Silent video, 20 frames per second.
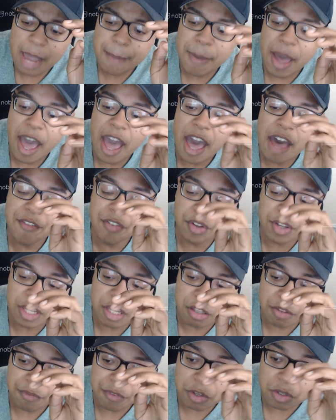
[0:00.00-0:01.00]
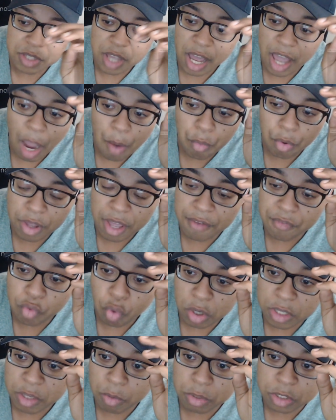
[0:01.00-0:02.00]
really have
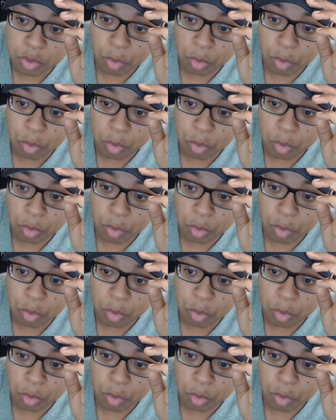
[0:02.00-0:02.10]
no idea what's